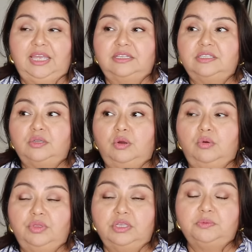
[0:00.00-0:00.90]
And
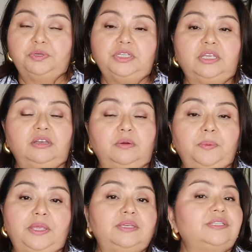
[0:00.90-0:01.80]
so this particular
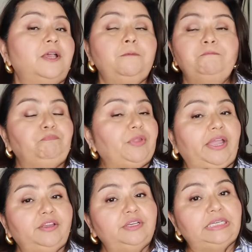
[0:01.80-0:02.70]
piece,
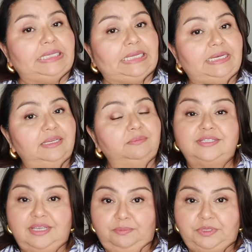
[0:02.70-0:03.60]
I couldn't get it
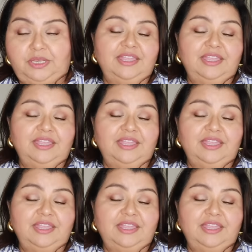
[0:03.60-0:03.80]
zipped.